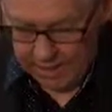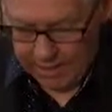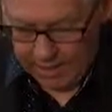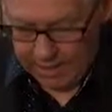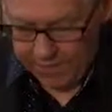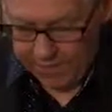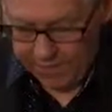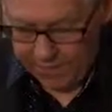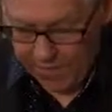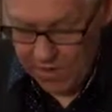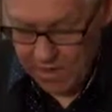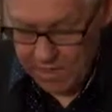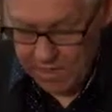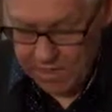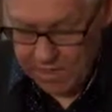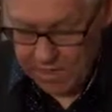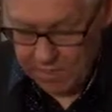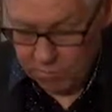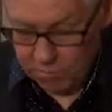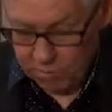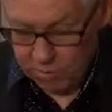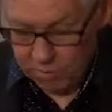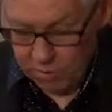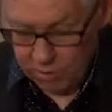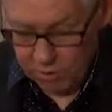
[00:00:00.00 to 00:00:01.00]
And finally,
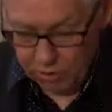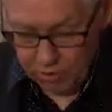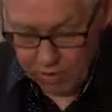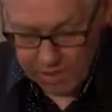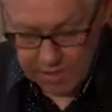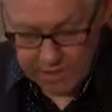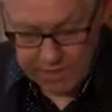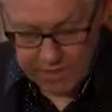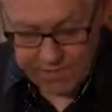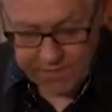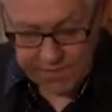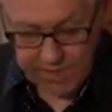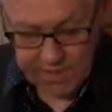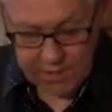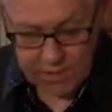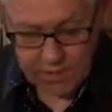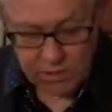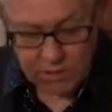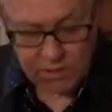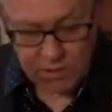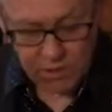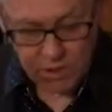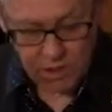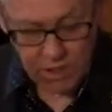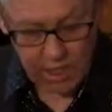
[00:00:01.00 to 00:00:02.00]
we would greatly value
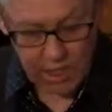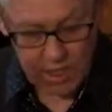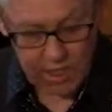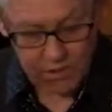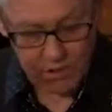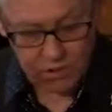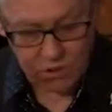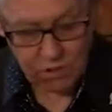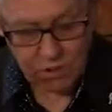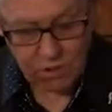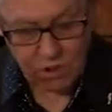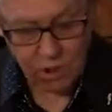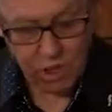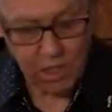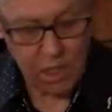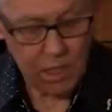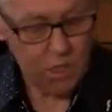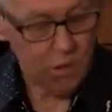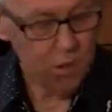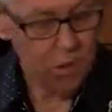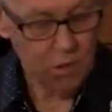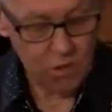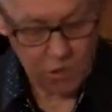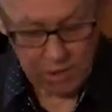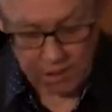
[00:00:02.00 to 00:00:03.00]
the chance to
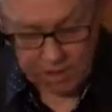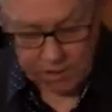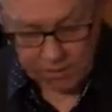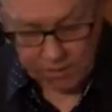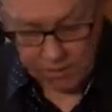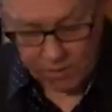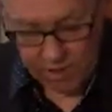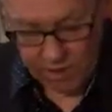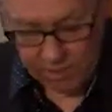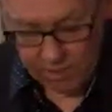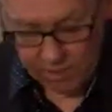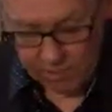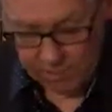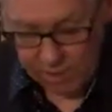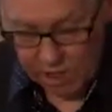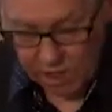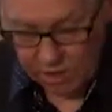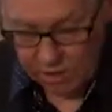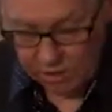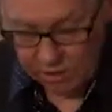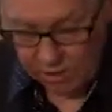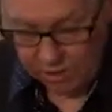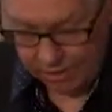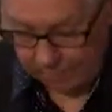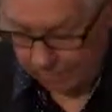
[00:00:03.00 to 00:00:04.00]
dialogue around the
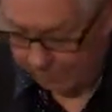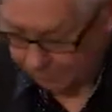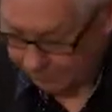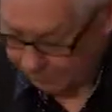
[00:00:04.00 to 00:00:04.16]
poster.